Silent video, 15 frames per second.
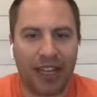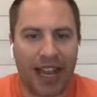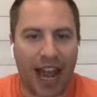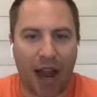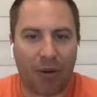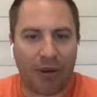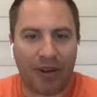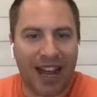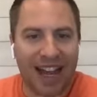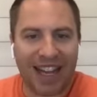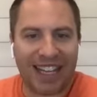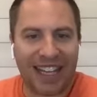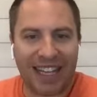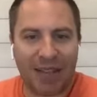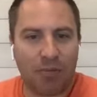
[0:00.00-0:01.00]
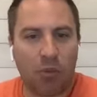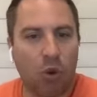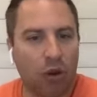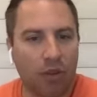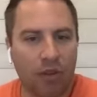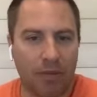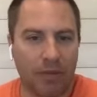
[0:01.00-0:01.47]
How are you not getting more
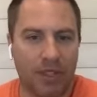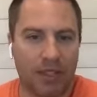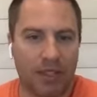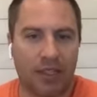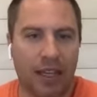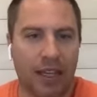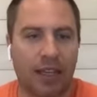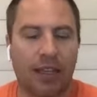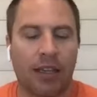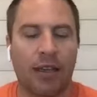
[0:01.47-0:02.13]
of them to stick?